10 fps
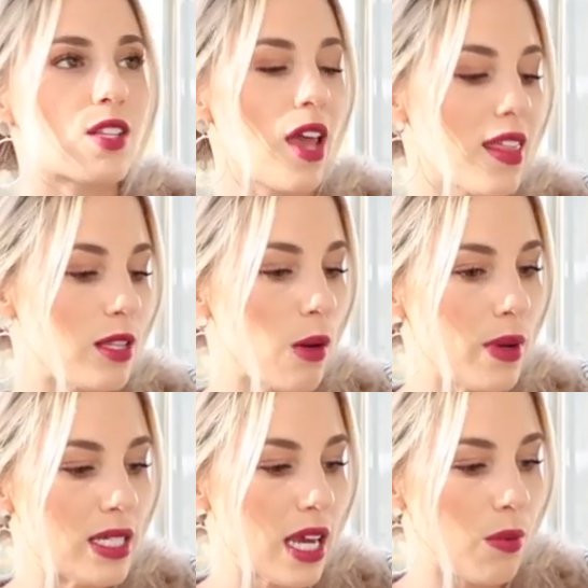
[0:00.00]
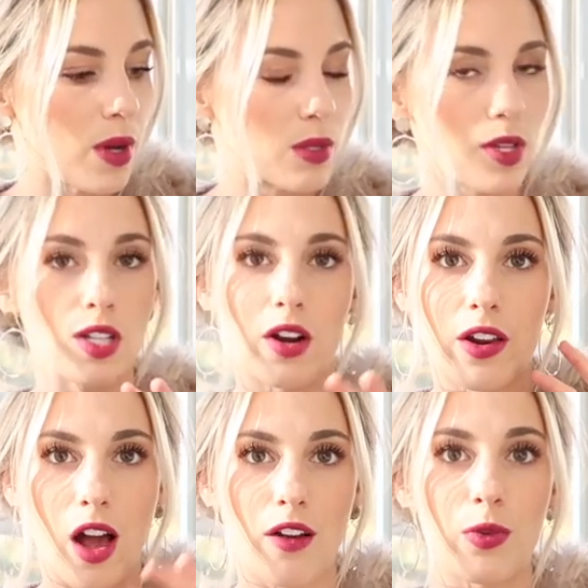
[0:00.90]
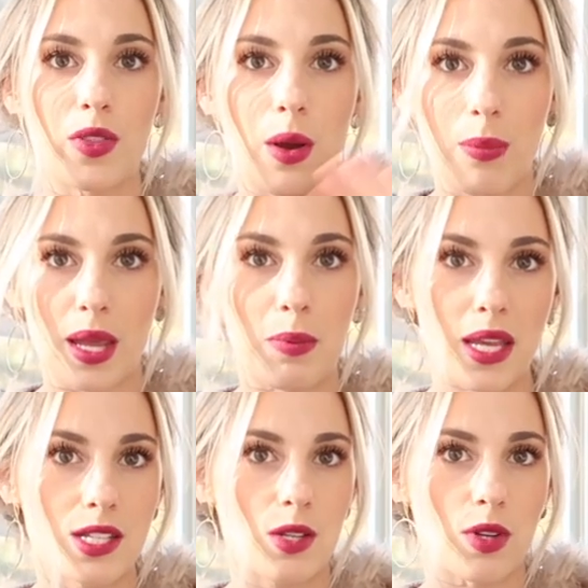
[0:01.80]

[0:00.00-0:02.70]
so yeah, that's what we did, was we started off with a big piece.